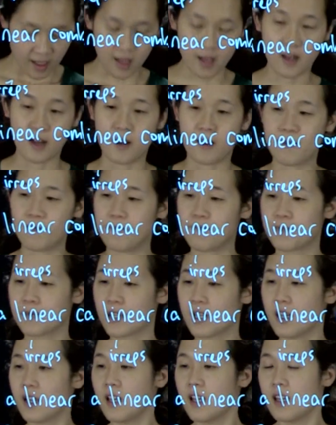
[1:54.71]
um,
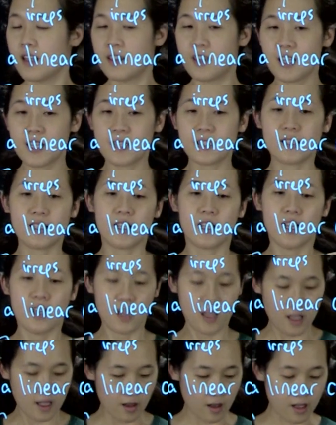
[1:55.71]
this
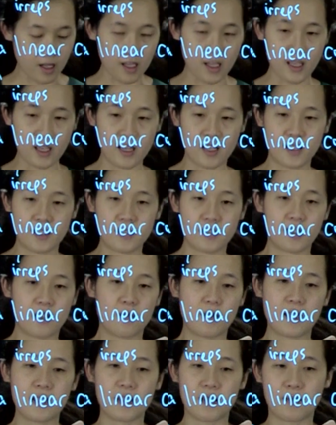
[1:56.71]
is going to
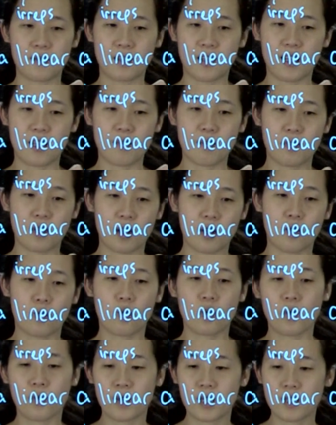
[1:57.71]
be something. But
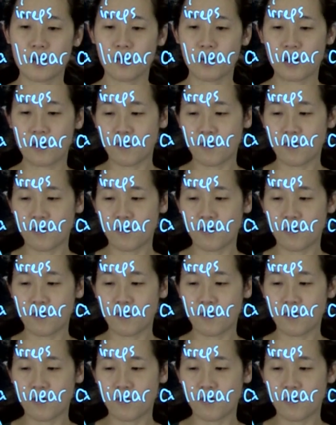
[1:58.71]
what we, we